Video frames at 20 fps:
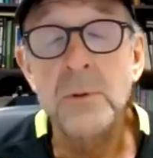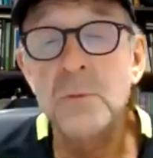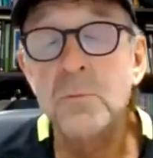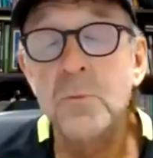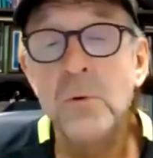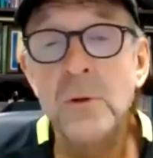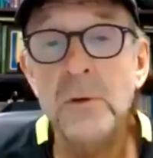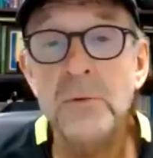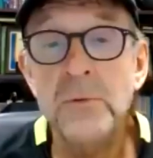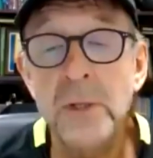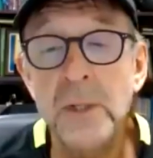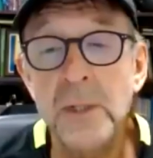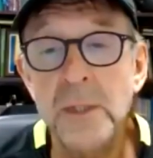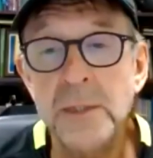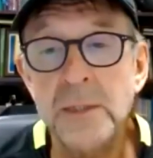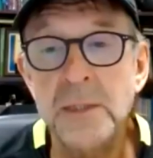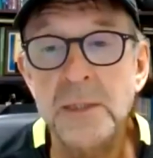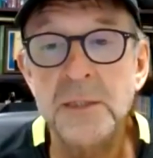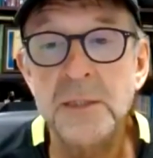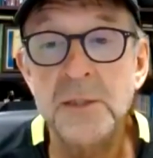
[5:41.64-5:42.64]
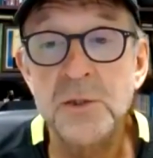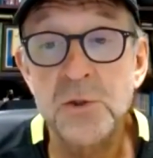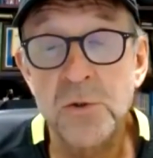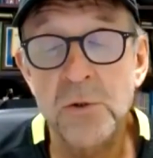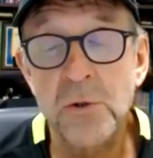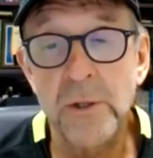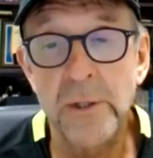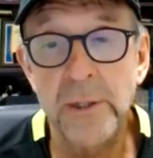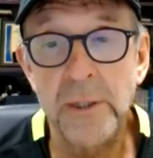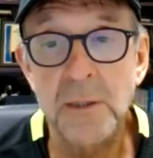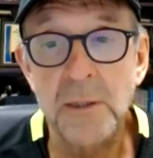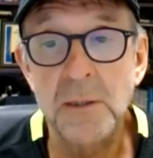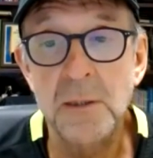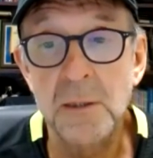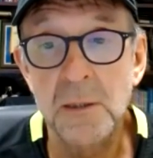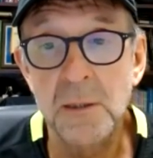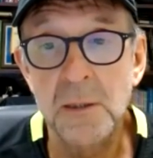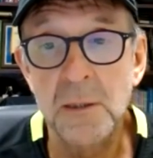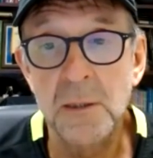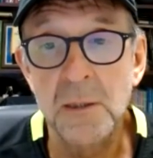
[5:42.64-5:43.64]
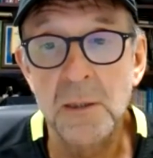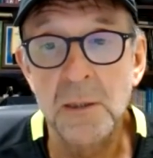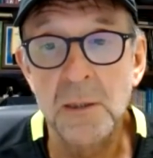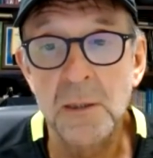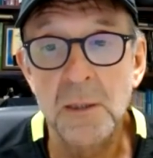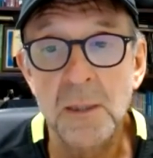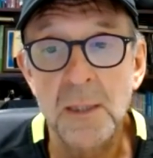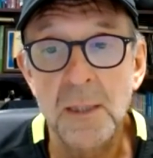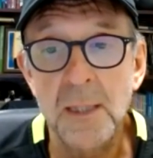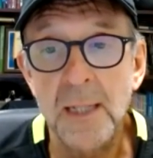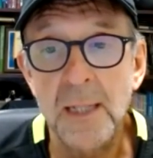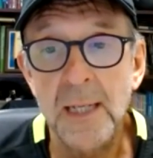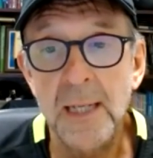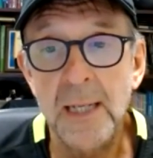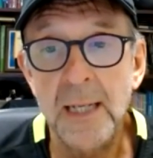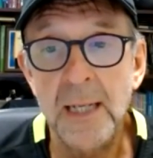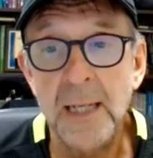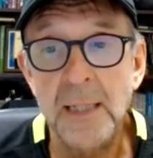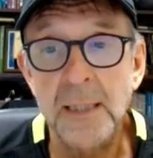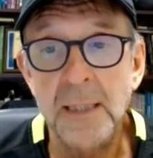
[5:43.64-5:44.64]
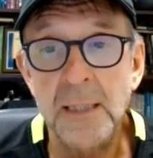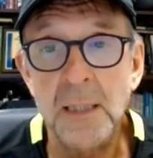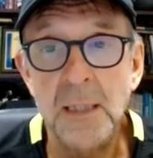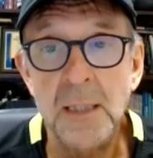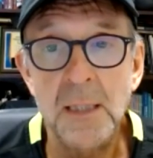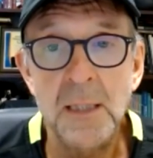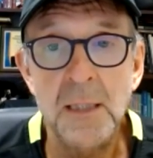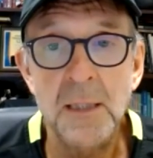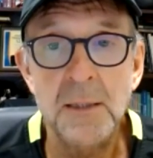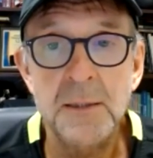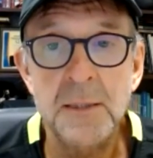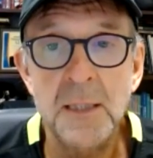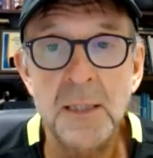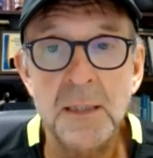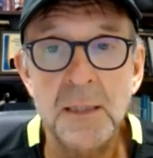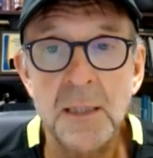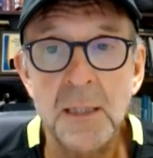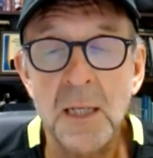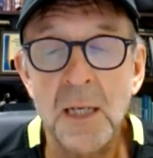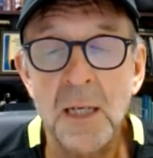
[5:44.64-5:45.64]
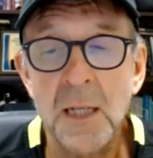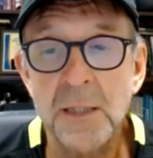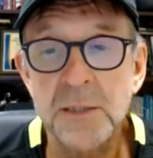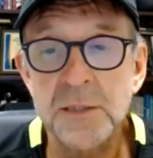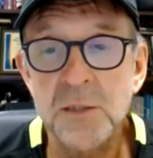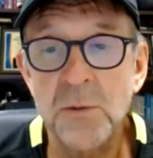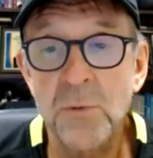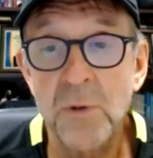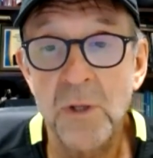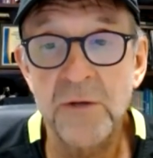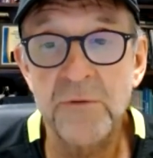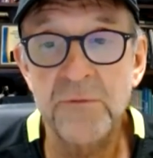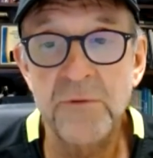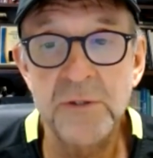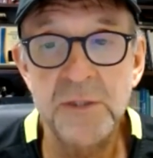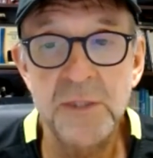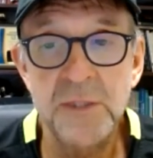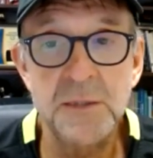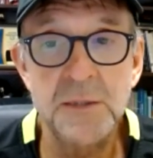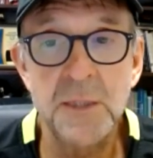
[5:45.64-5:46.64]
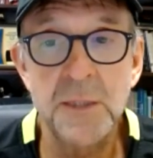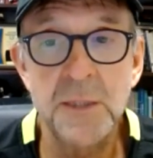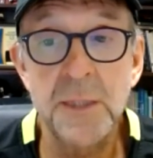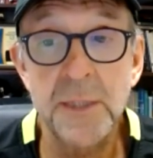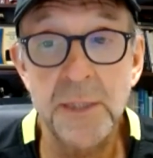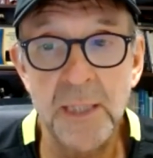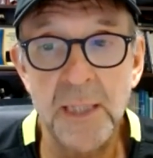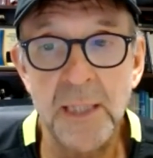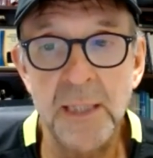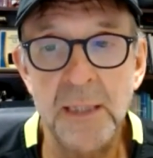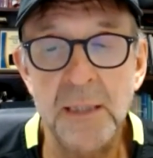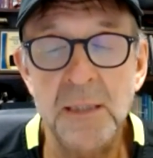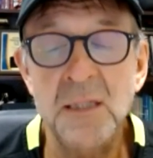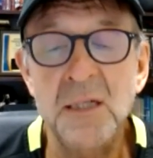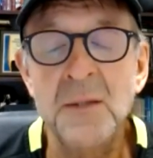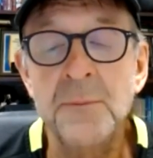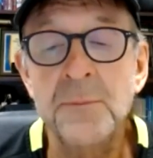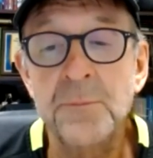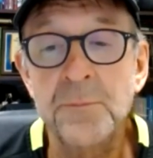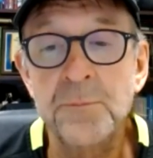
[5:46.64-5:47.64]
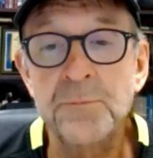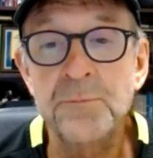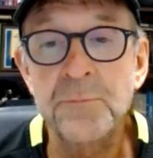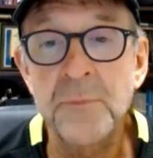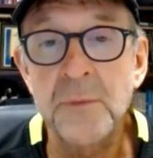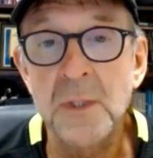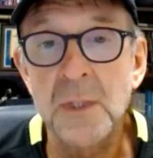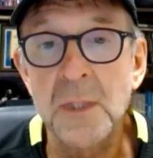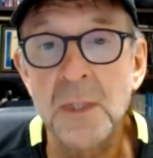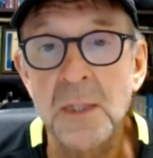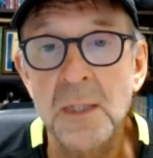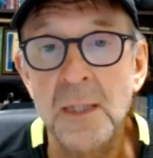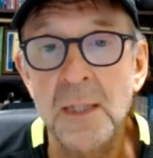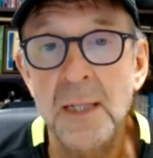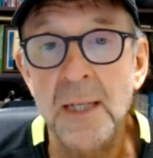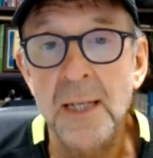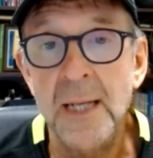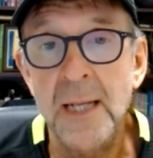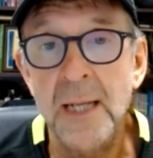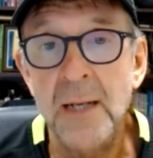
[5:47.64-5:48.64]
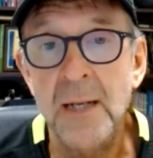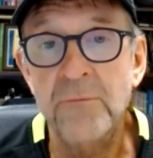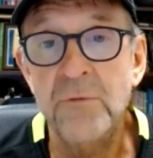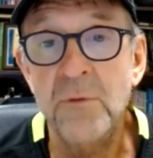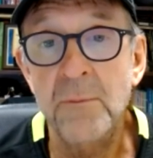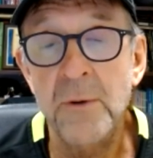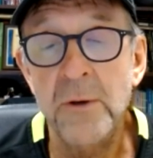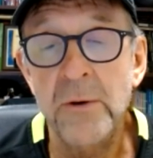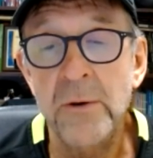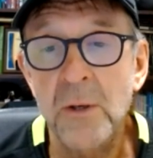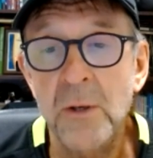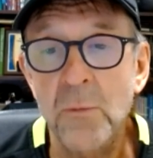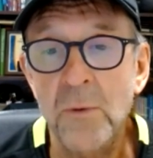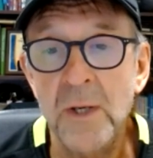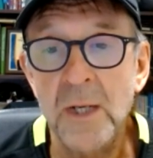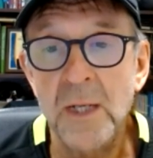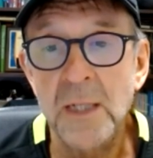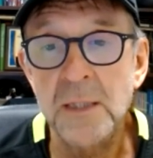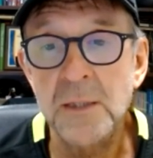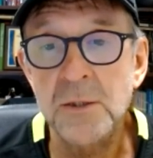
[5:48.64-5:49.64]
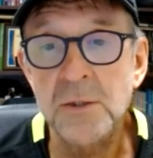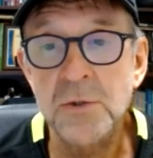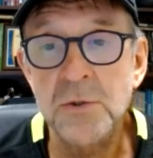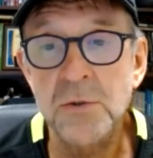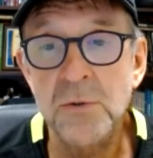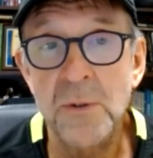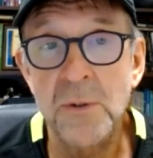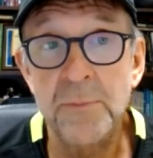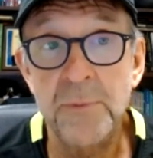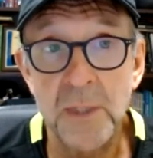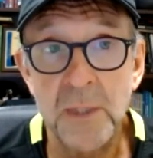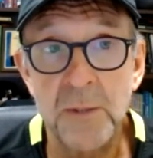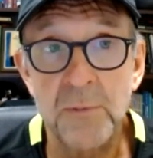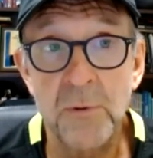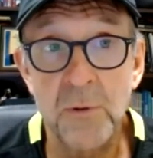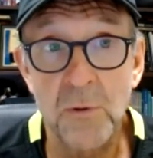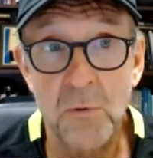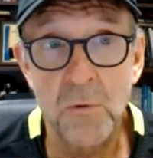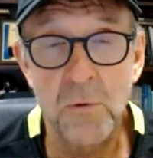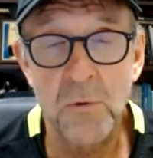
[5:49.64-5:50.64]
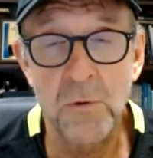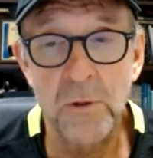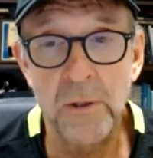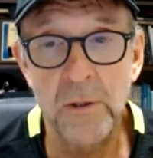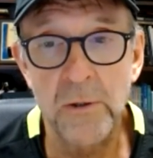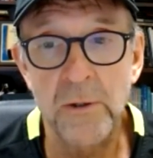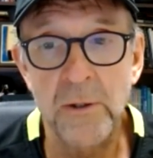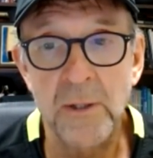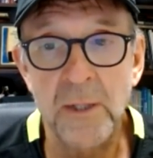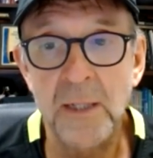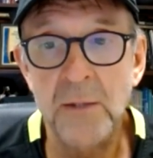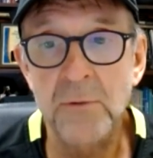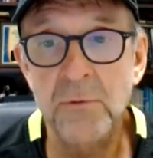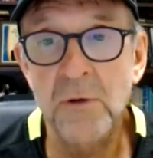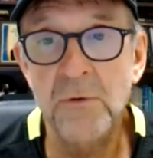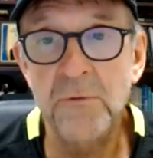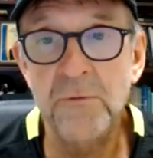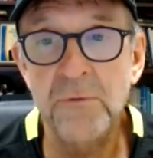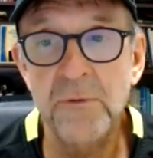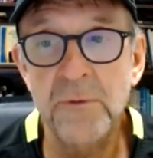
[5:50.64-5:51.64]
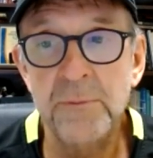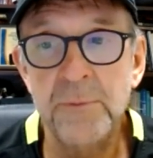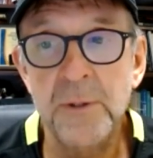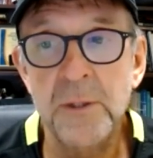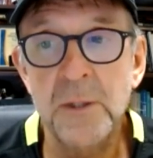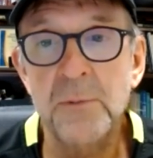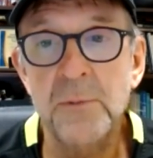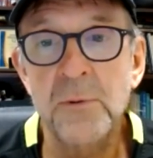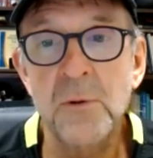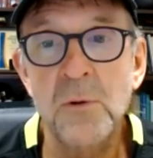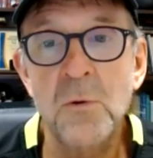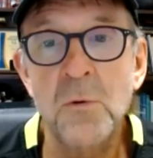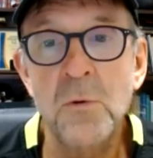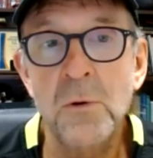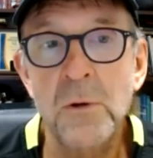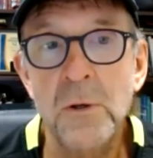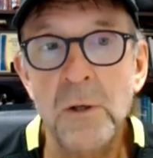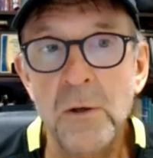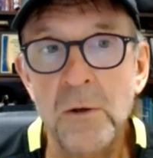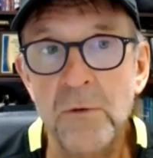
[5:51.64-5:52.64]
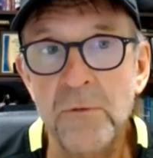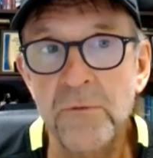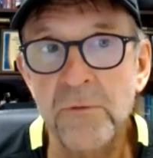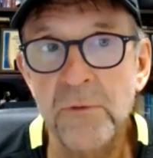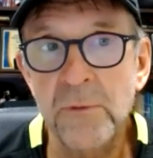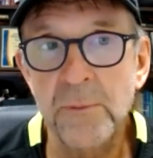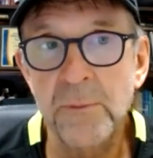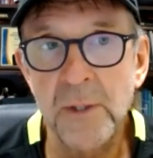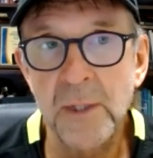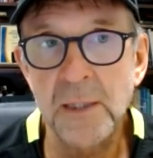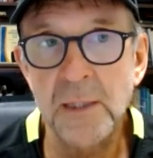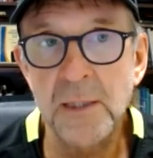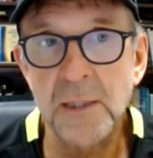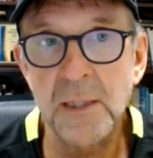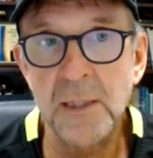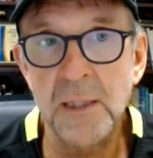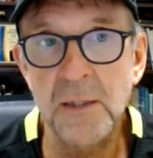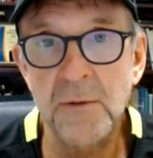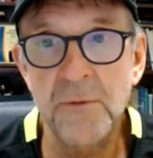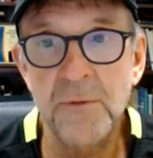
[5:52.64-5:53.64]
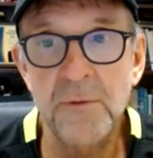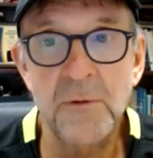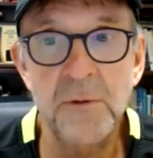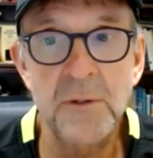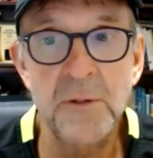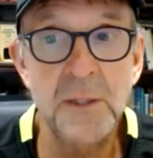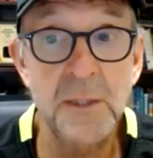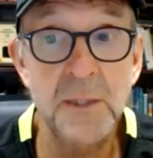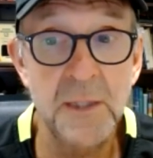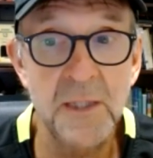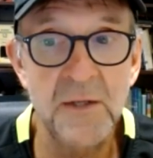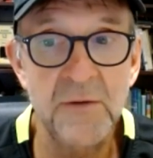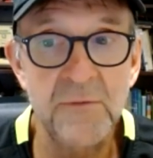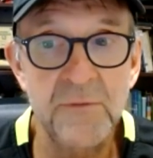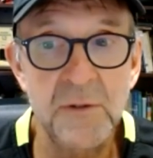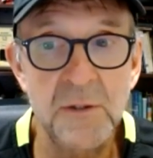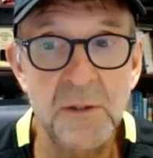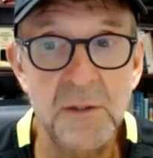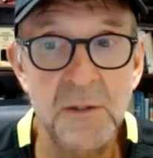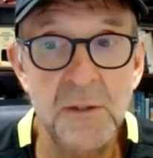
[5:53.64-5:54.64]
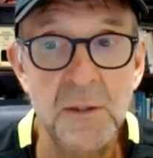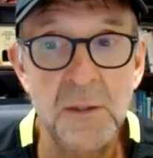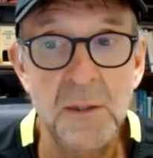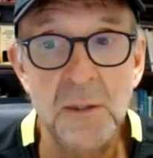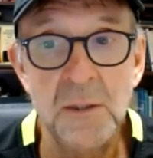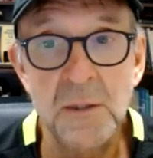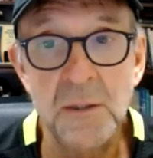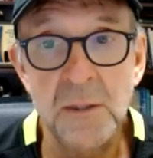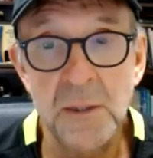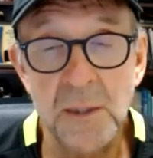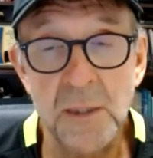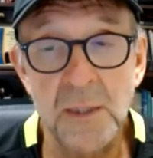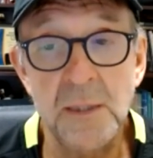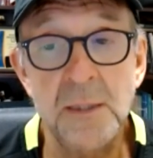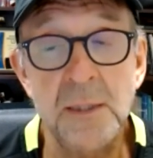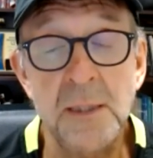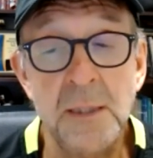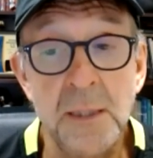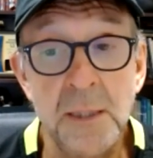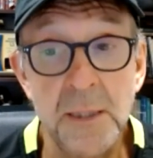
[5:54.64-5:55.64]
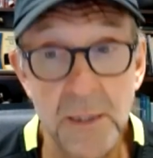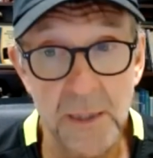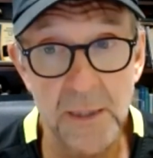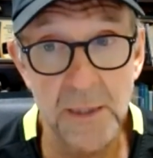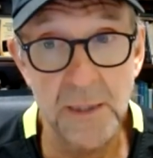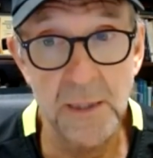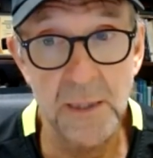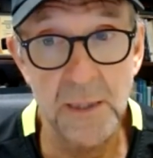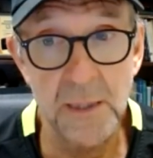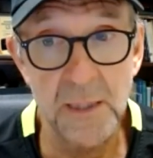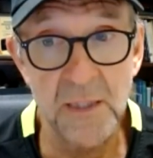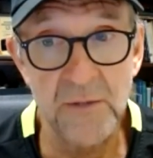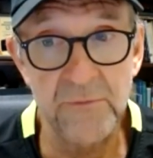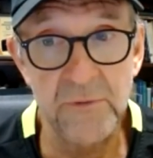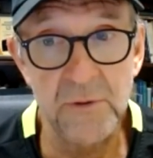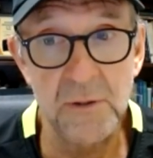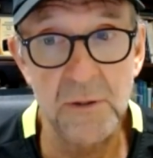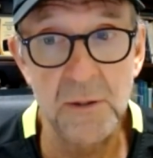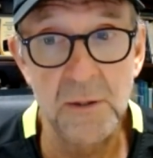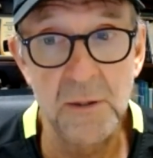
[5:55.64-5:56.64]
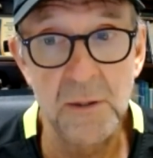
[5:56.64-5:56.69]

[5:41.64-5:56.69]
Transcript: born and raised in Detroit, and he attended college at West Virginia State. And from there, he went to the Pittsburgh Courier. And he wrote for the Pittsburgh Courier from 1937 to 1967.